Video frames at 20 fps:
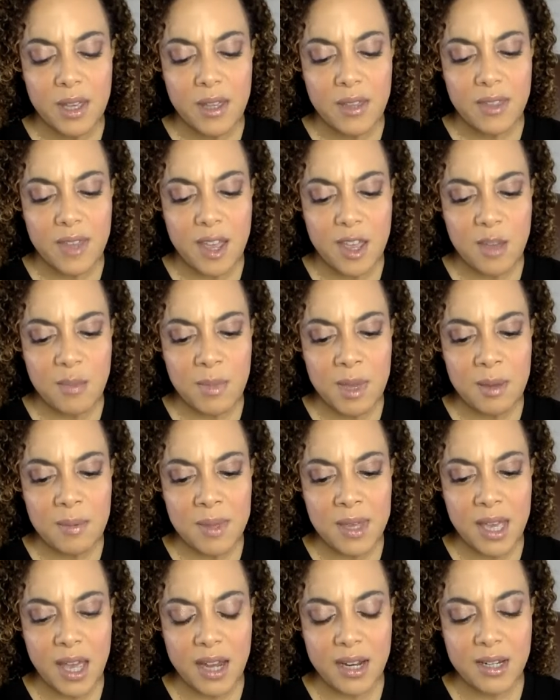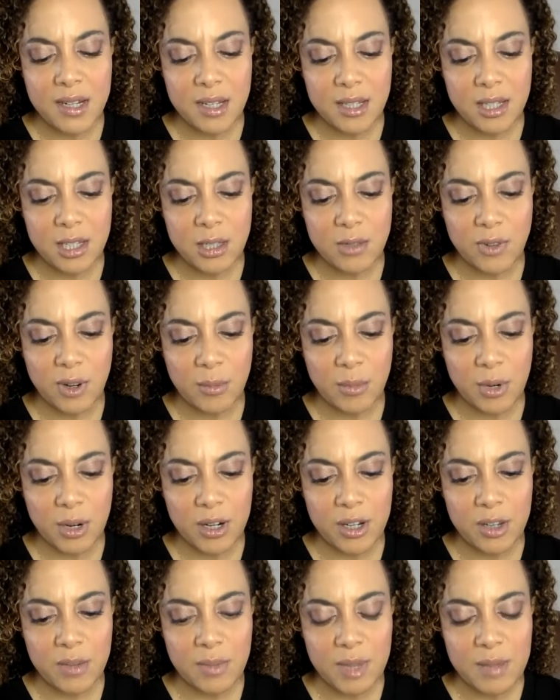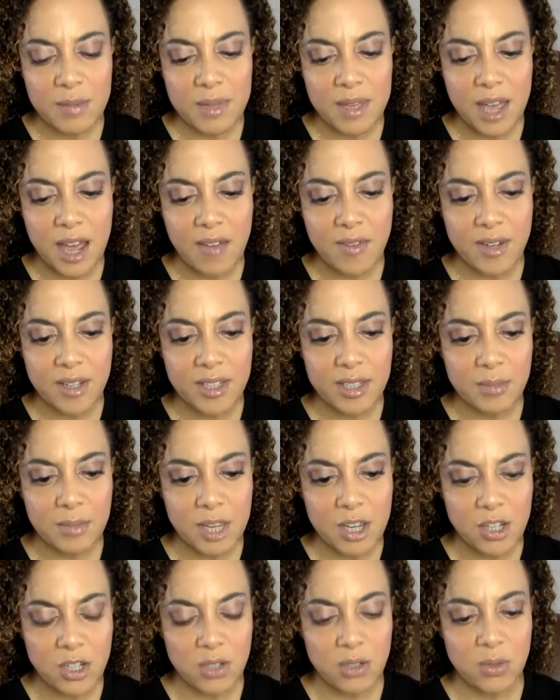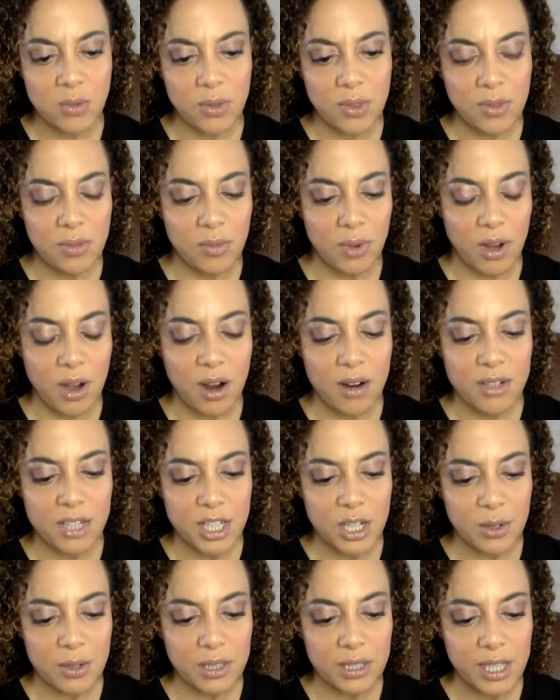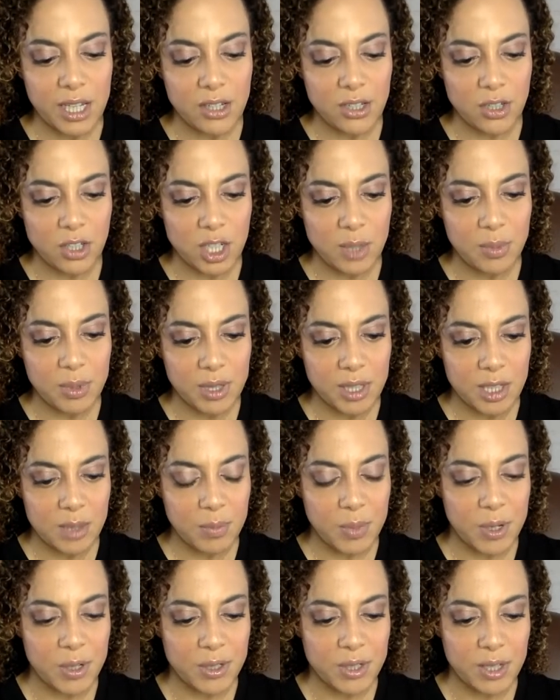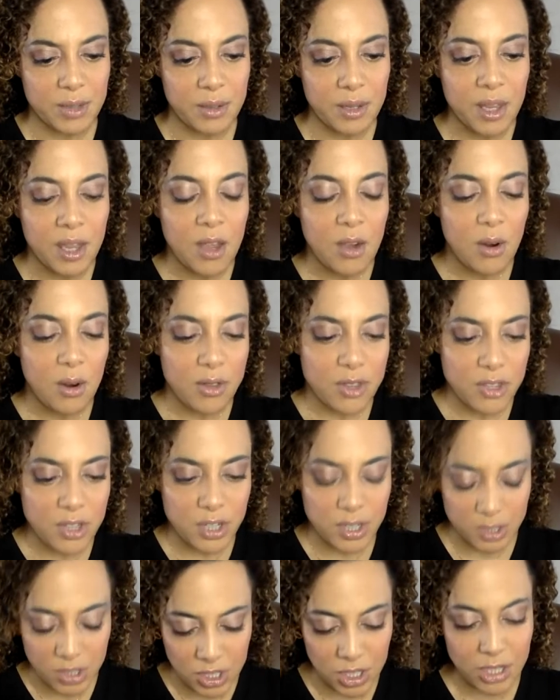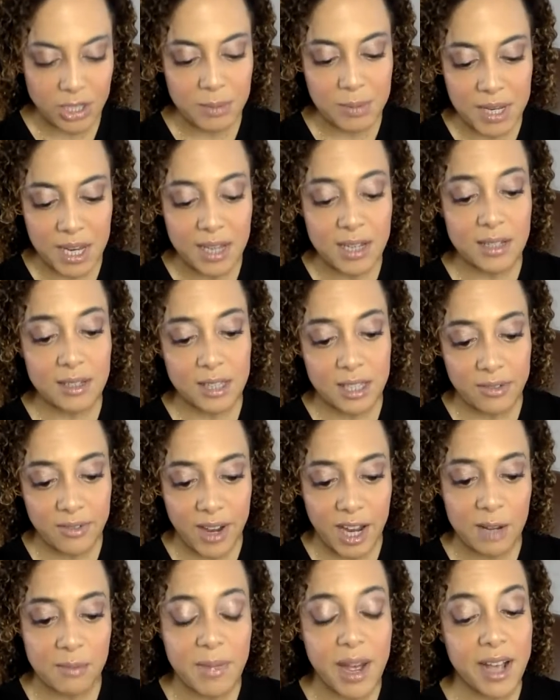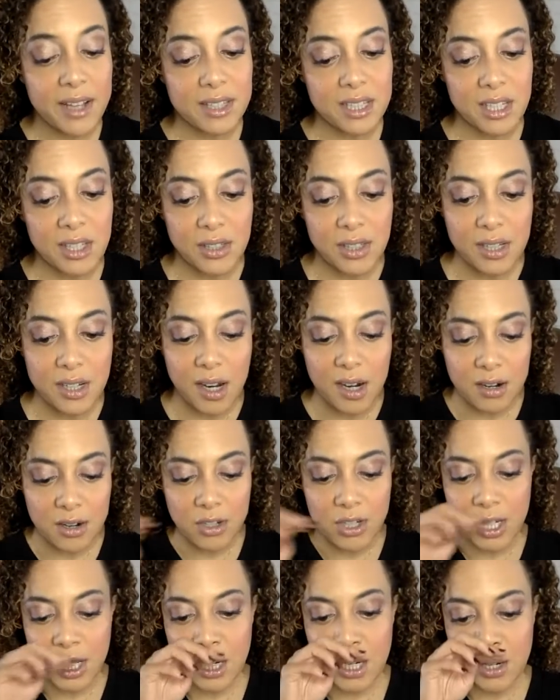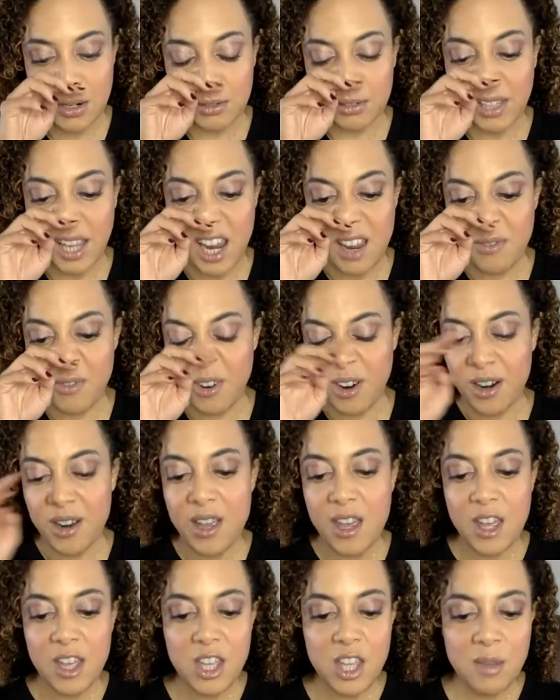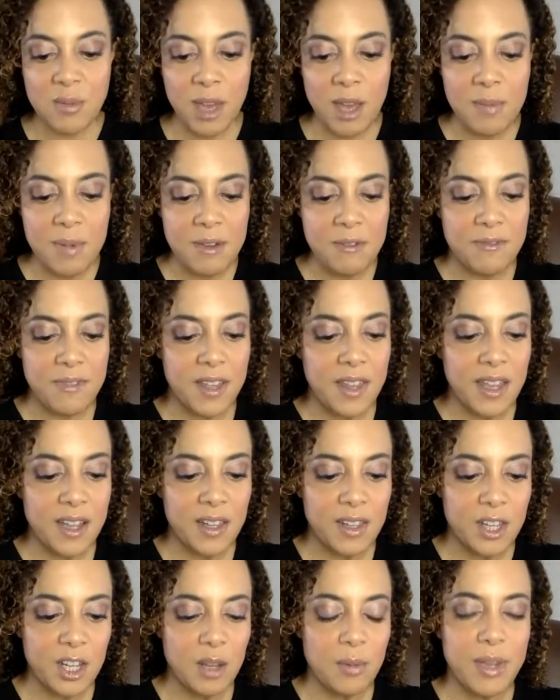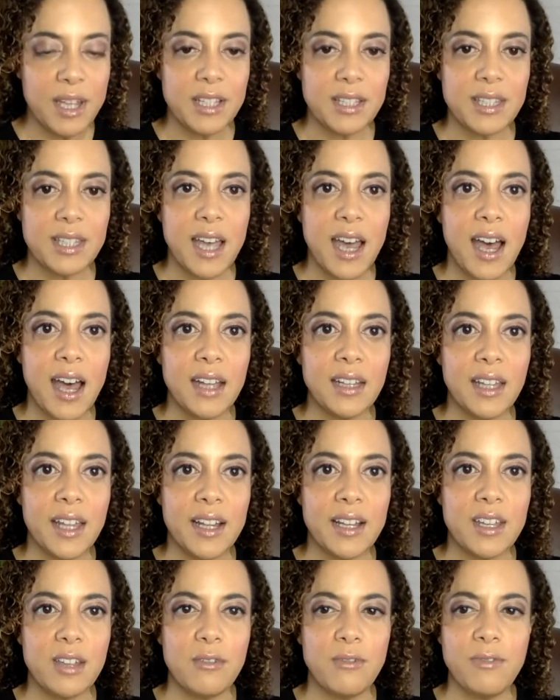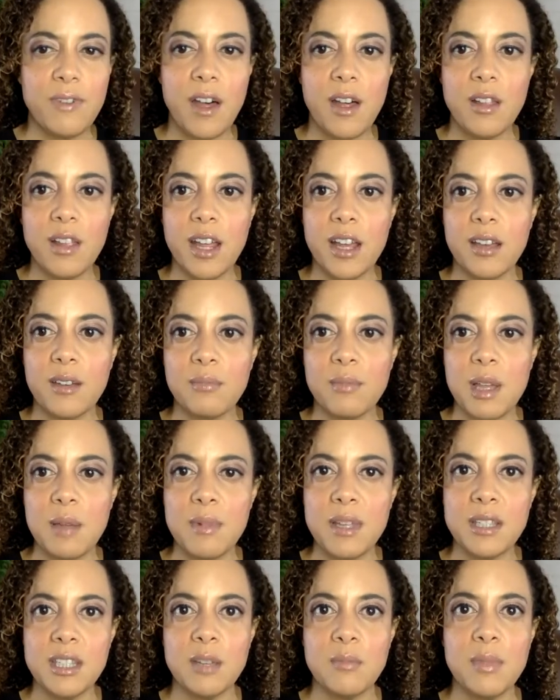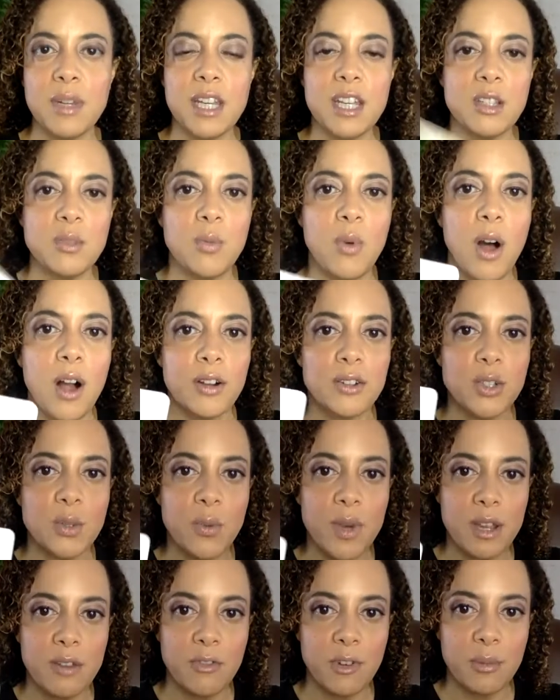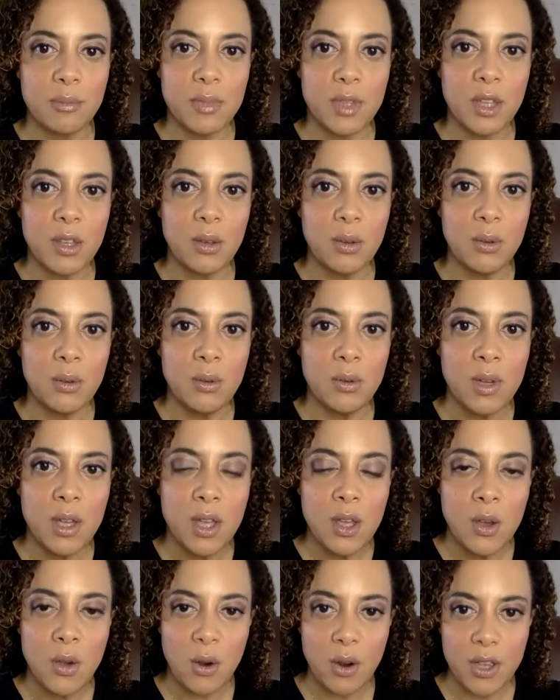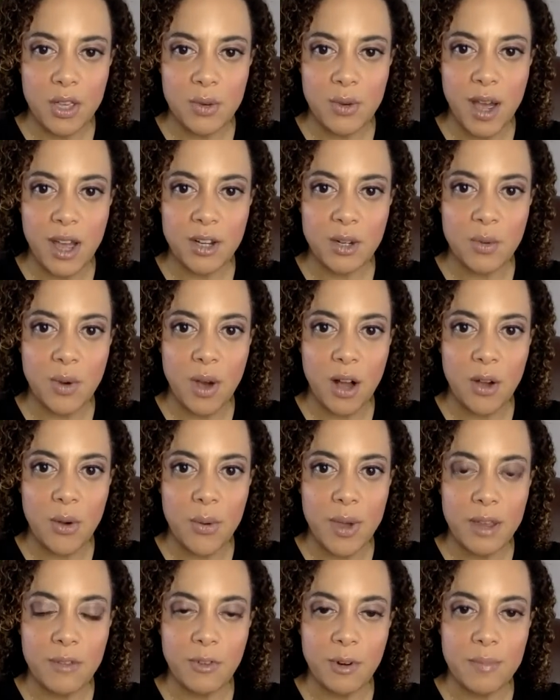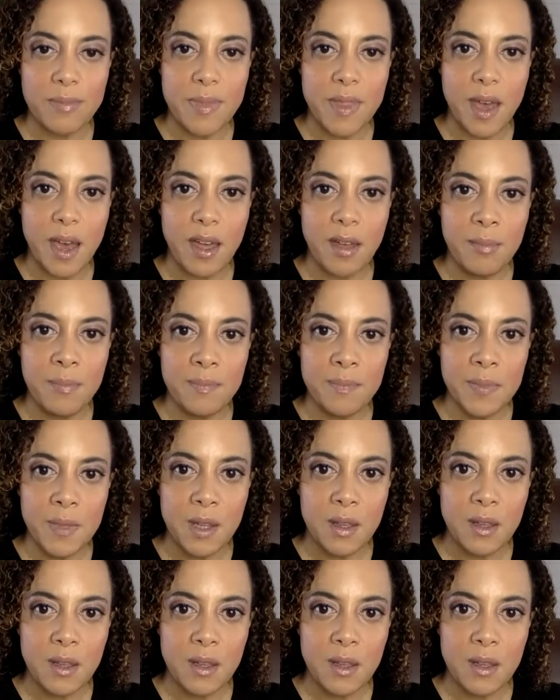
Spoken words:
that you may be at a distance from, or you may be having some issues with regard to your relationship with this person, or this could just be a divine masculine energy in your life, where you might be feeling a little bit sad, like you felt like maybe somebody has walked away from you, or you had to walk away from them.